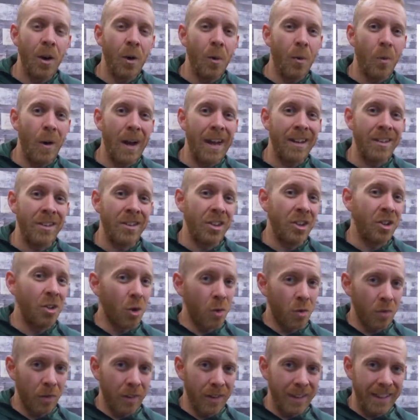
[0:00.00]
when you
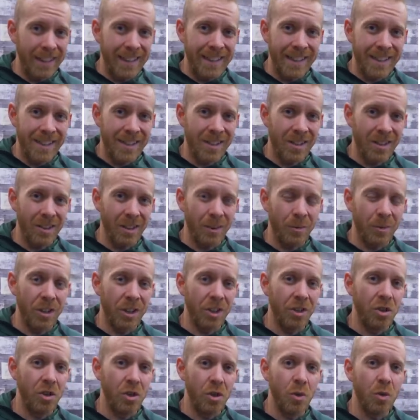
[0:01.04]
don't really necessarily want
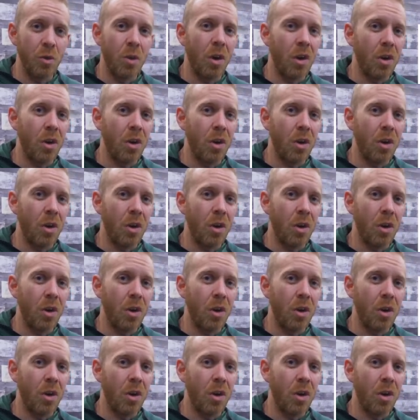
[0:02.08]
to do